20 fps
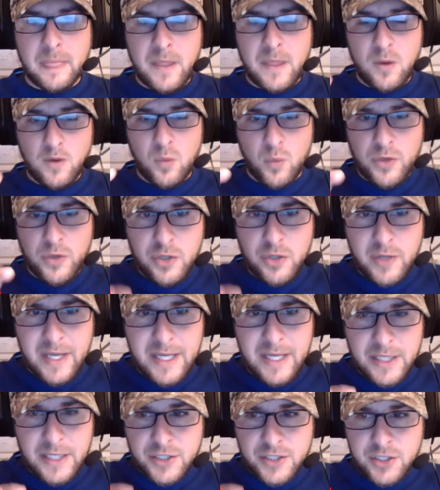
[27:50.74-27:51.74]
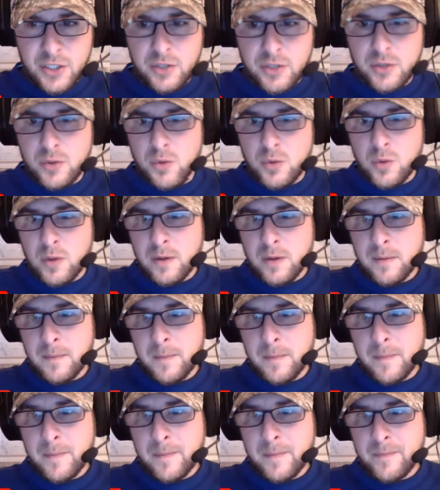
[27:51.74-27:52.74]
When you get dew
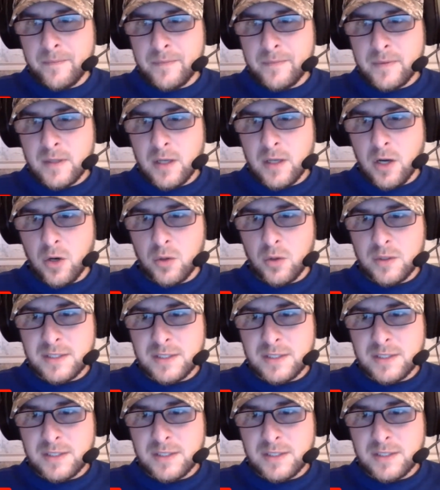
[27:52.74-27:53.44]
on a